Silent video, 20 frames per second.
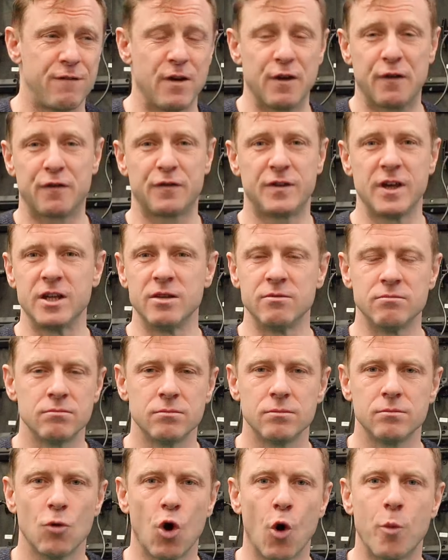15
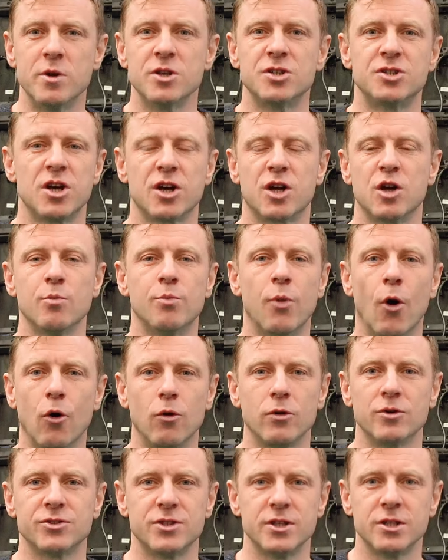open circuit
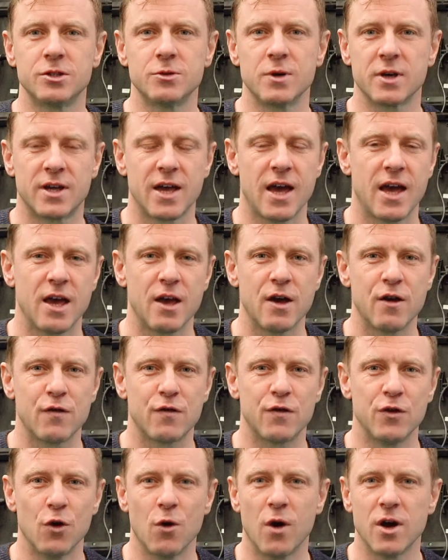bottles into a
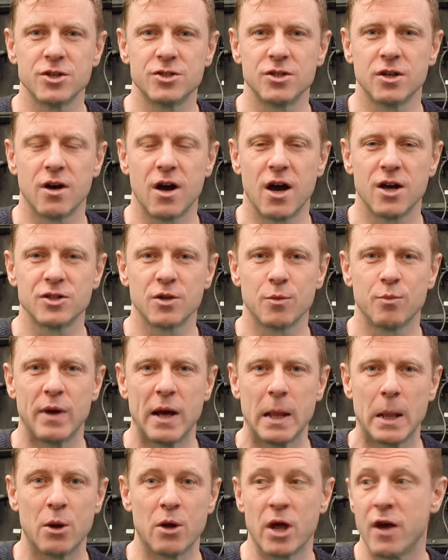cave, you know, as your, as your
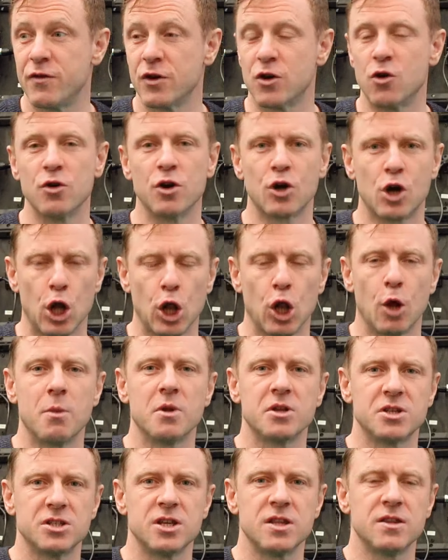bailout, if you're going
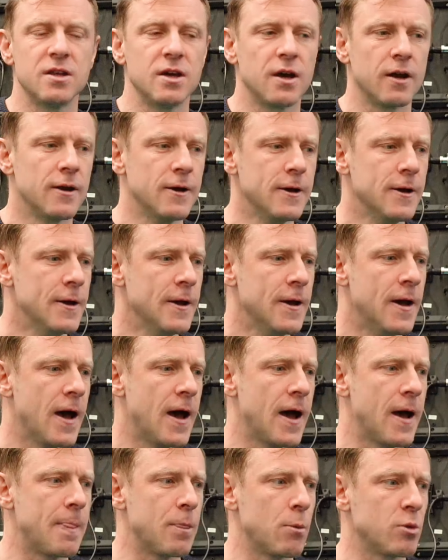kilometres in there.
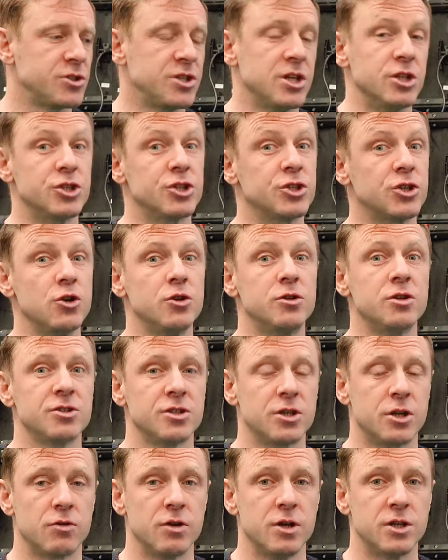Um, are seeing
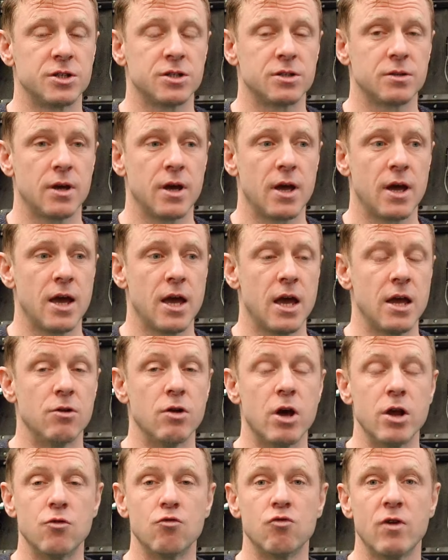scooters increase
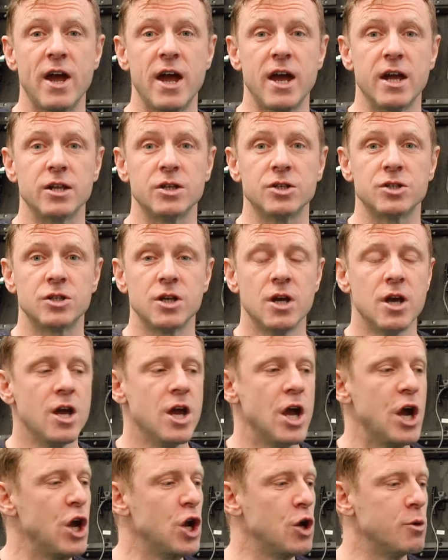in, in range.
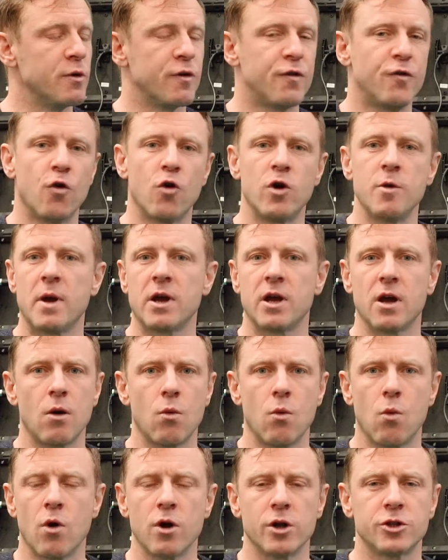You know, before you might
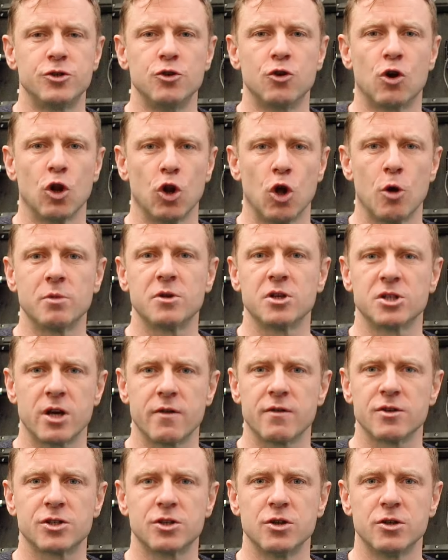get one or two kilometres
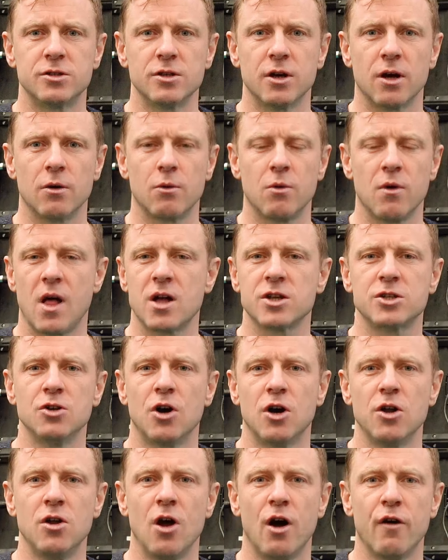out of a scooter, well, that's
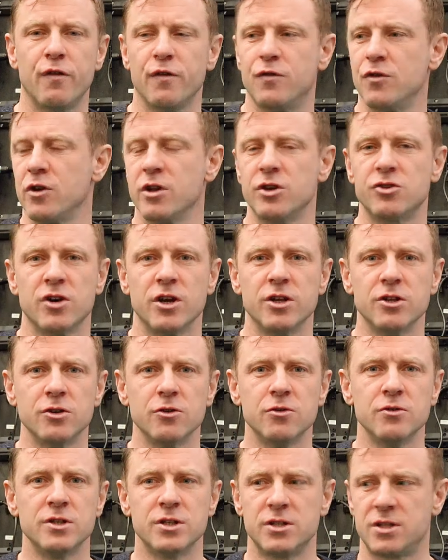not enough if you're going to try and
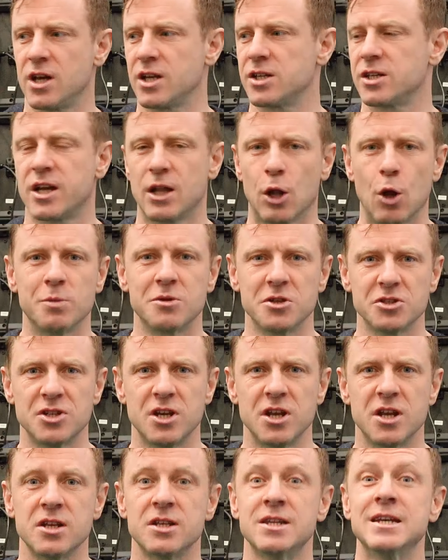do six kilometres
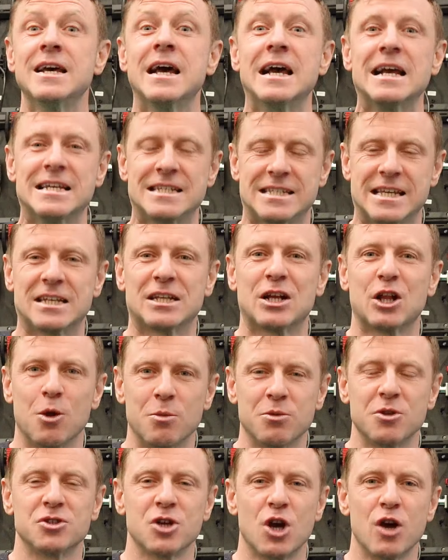in and six
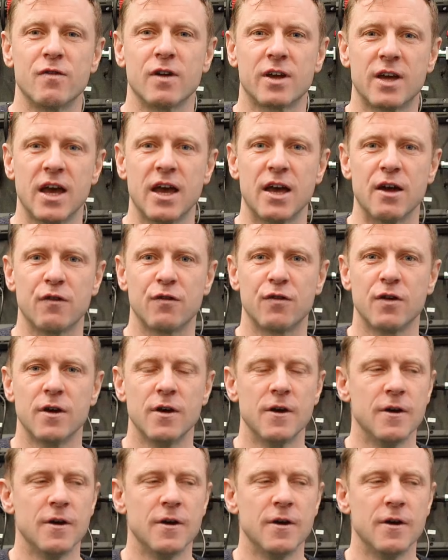kilometres out of a cave.